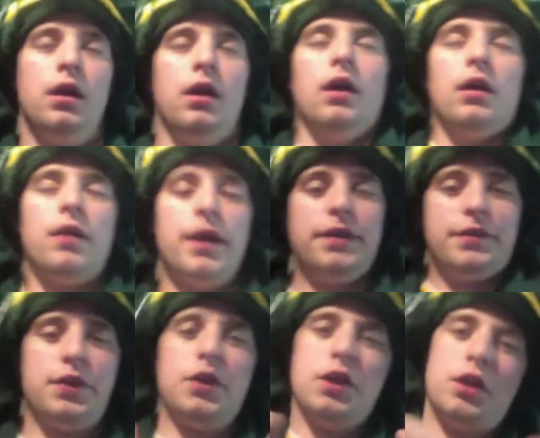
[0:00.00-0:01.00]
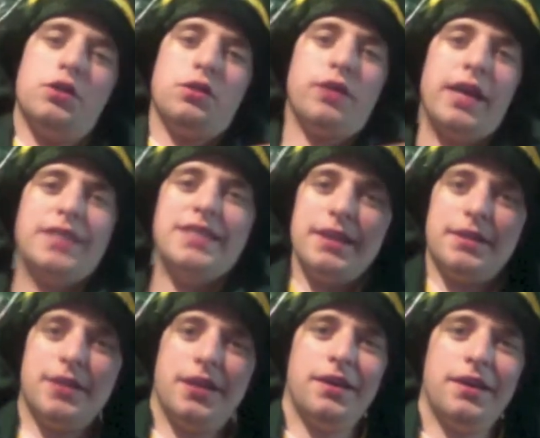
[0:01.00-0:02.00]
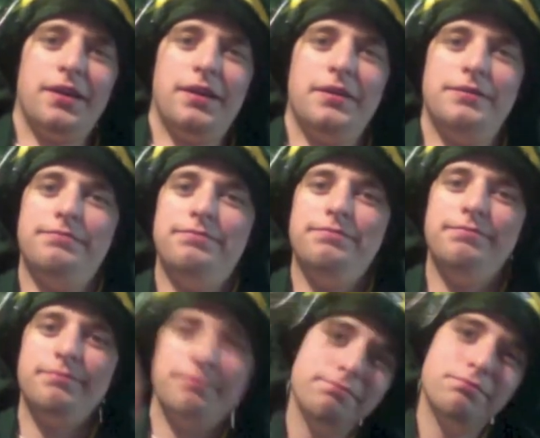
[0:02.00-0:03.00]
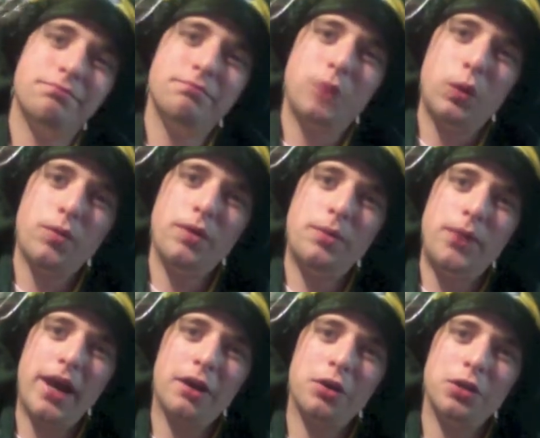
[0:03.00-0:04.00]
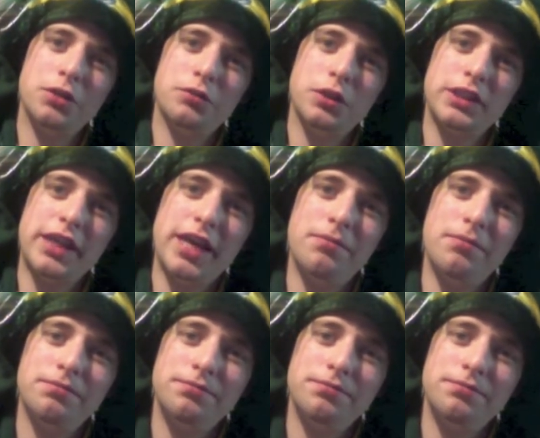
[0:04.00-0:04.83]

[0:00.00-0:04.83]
Alright, so that's it. Green Bay Packers first game.